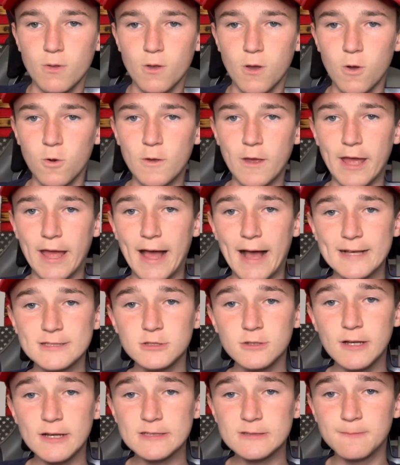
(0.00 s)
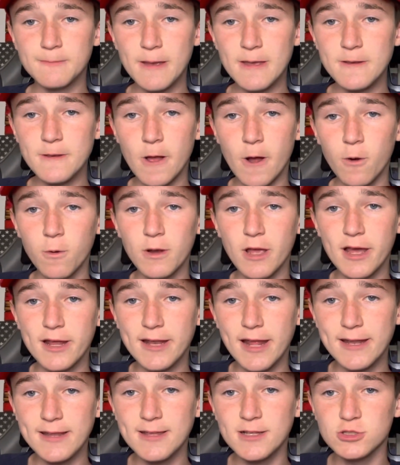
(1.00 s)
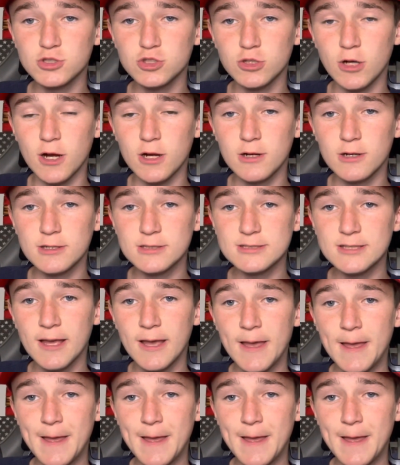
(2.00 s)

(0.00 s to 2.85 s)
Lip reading: Okay, as you guys may know, Canadian truckers